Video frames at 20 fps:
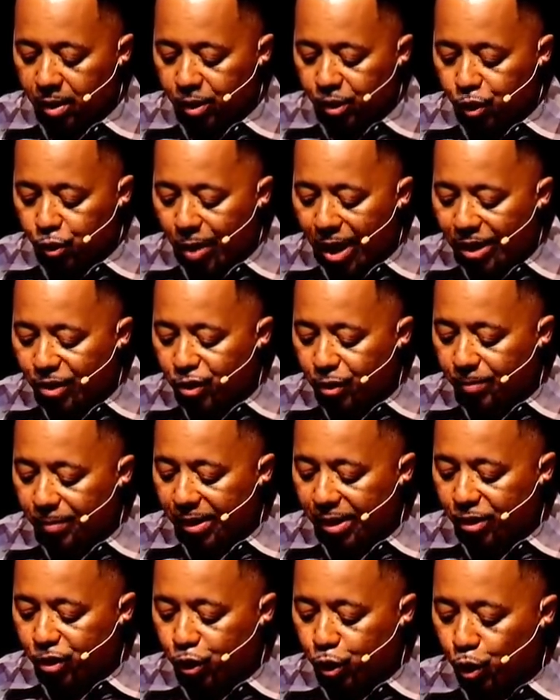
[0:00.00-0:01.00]
Distraction
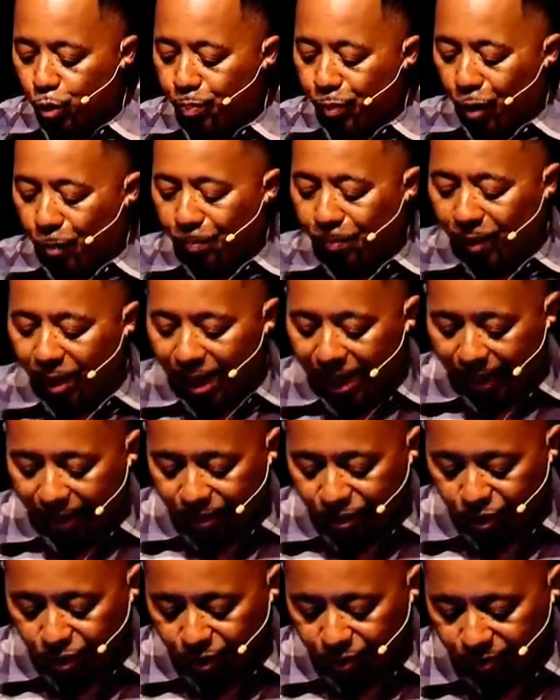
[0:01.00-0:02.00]
means to
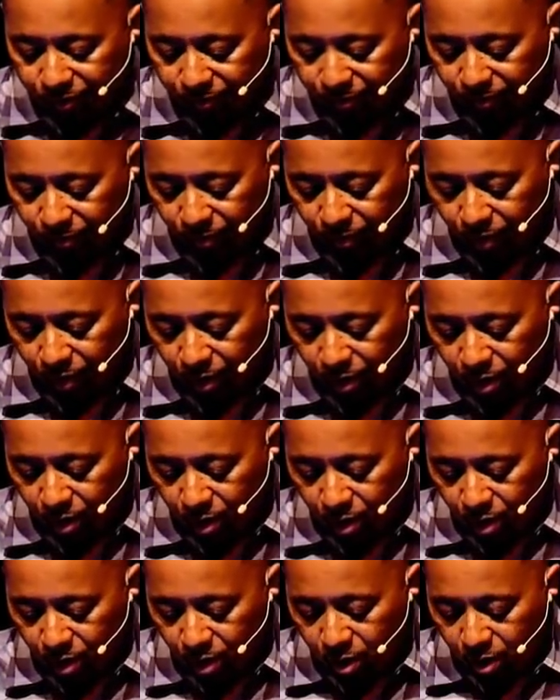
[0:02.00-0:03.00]
perplex
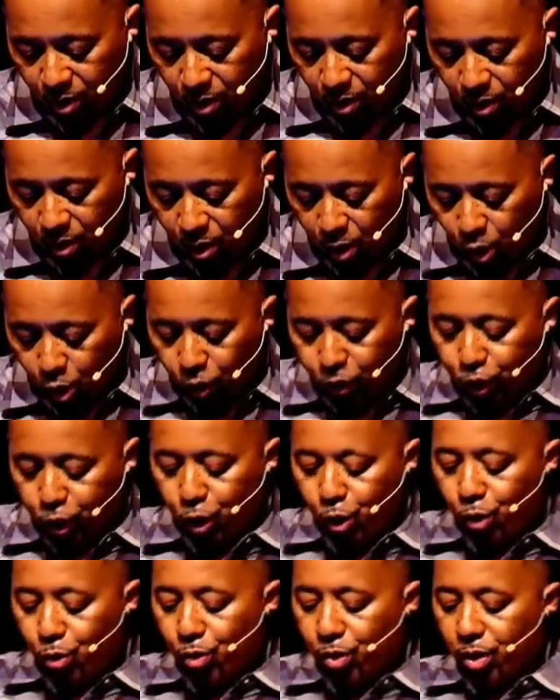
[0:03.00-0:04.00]
or
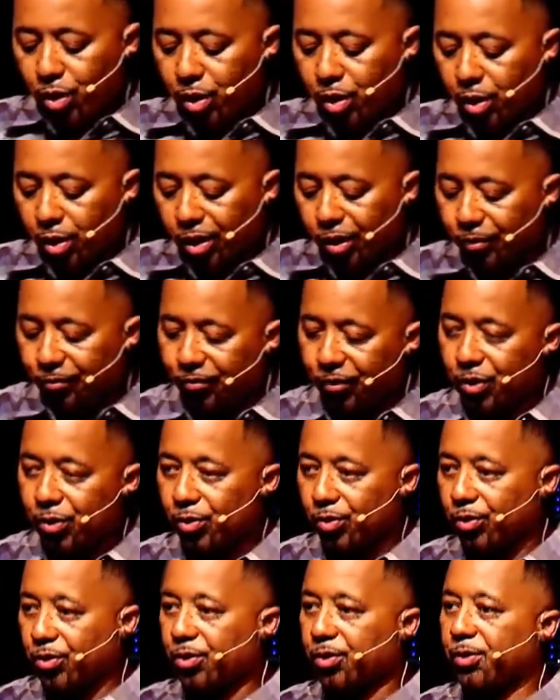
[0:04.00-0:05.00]
to
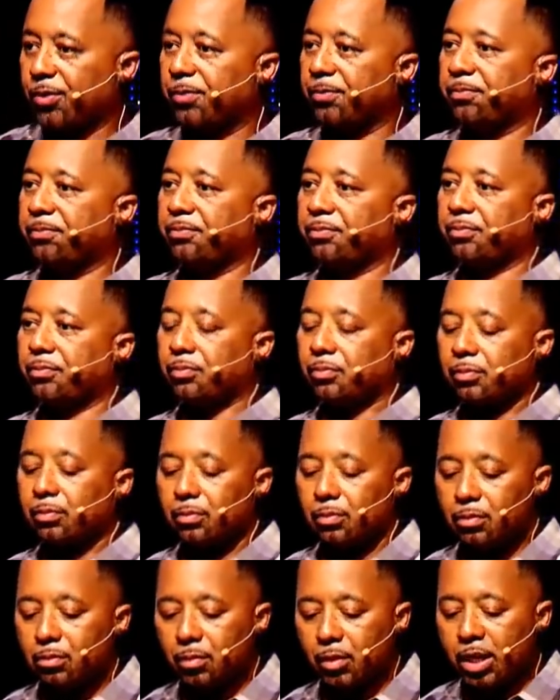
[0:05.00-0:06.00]
confuse,
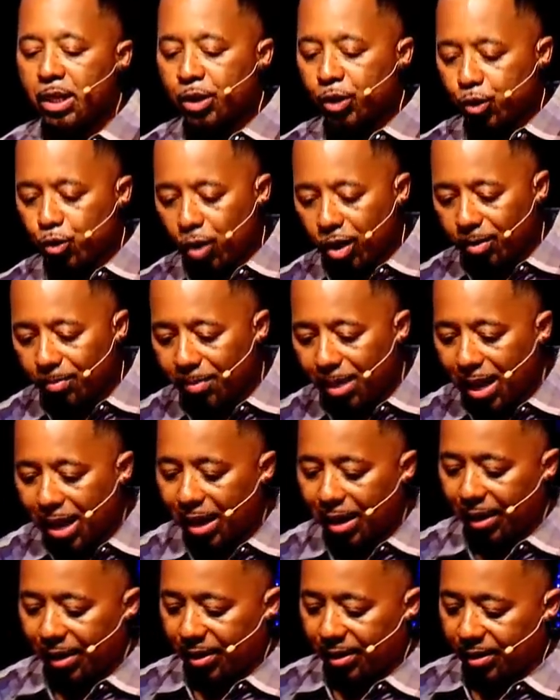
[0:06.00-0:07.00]
to draw the
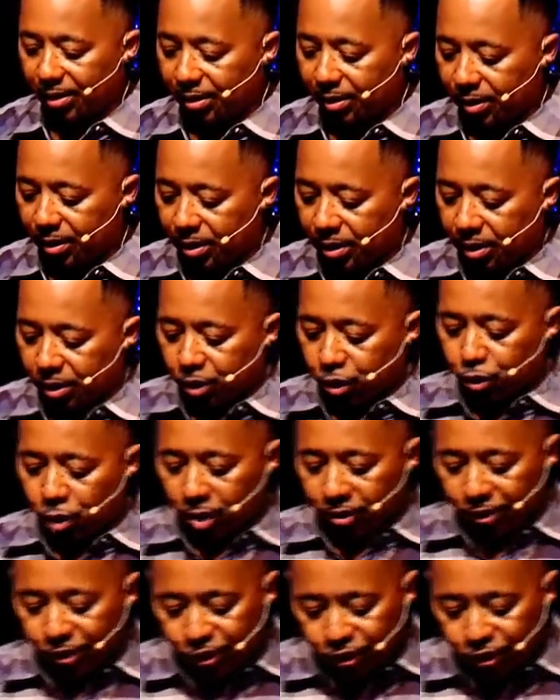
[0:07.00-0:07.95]
mind, to draw the